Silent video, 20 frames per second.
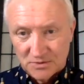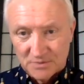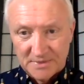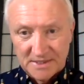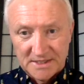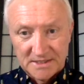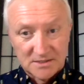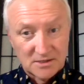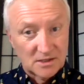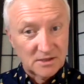
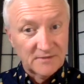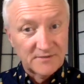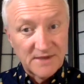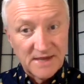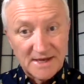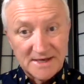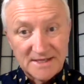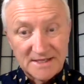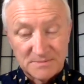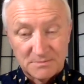because all of
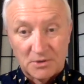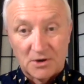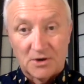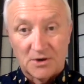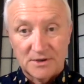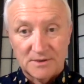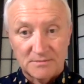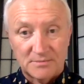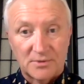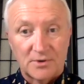that is
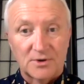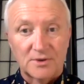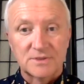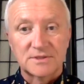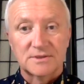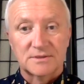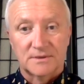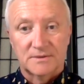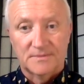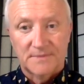part and
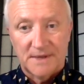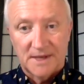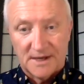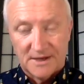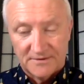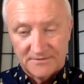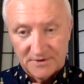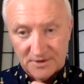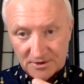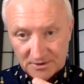parcel
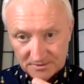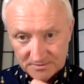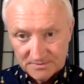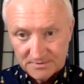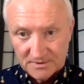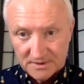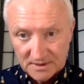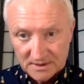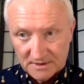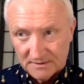of
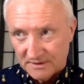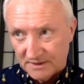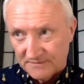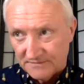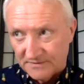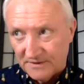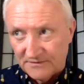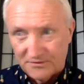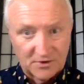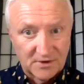
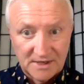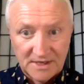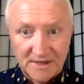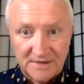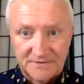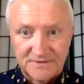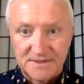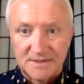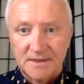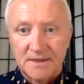our
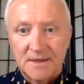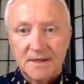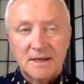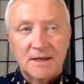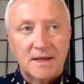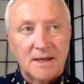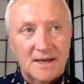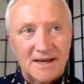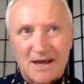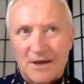gifts
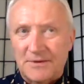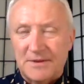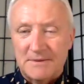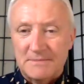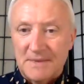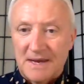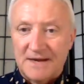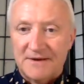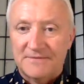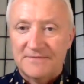and how they
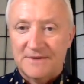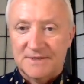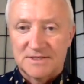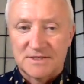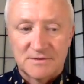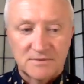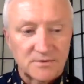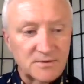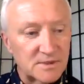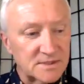manifest
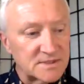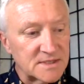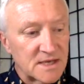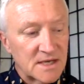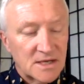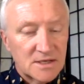through us.